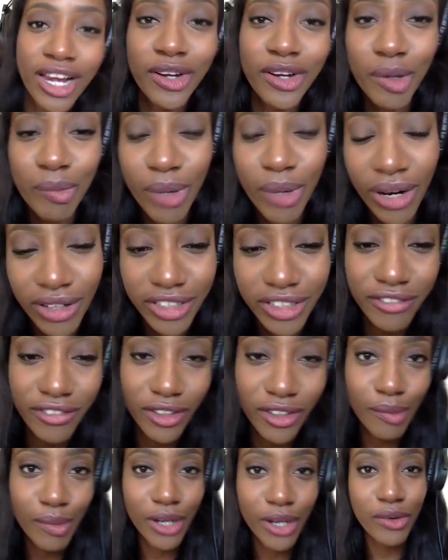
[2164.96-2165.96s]
do your parents
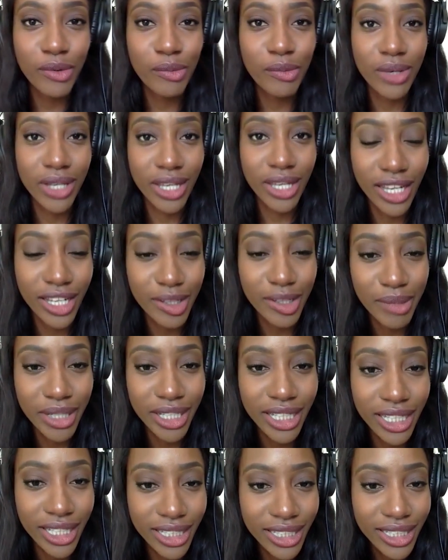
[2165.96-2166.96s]
feel about you being a
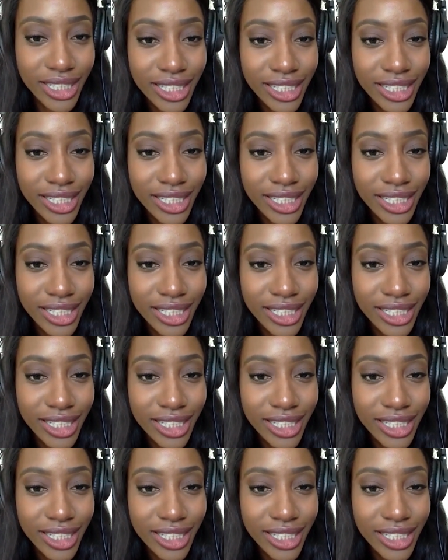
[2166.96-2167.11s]
comedian?